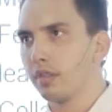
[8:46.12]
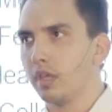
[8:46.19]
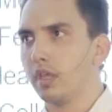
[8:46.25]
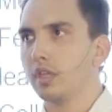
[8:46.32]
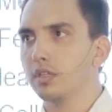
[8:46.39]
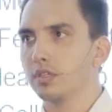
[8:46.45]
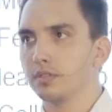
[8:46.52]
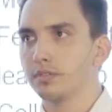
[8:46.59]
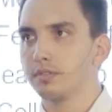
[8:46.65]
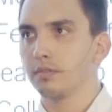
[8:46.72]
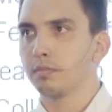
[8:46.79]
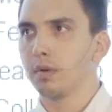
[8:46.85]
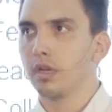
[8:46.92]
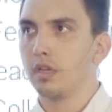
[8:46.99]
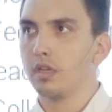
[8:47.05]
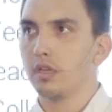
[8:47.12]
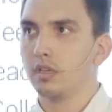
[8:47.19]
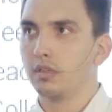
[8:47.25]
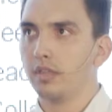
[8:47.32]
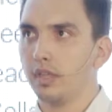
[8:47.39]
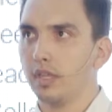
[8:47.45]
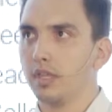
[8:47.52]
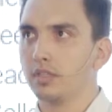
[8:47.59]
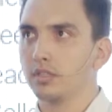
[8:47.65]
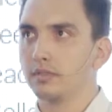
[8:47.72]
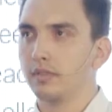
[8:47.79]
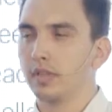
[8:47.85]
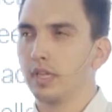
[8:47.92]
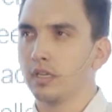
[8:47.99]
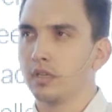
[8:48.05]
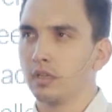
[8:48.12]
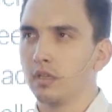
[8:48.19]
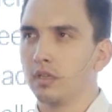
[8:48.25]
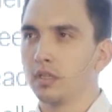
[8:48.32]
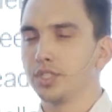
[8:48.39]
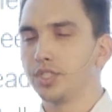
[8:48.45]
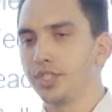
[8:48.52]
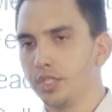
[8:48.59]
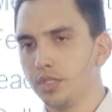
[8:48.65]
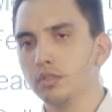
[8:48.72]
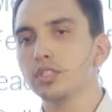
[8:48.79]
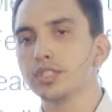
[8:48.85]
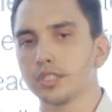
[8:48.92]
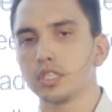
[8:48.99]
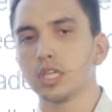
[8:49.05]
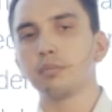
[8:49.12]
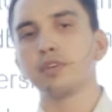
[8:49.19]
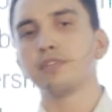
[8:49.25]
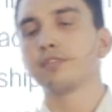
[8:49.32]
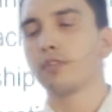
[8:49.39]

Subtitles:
the end of like June, it's going to be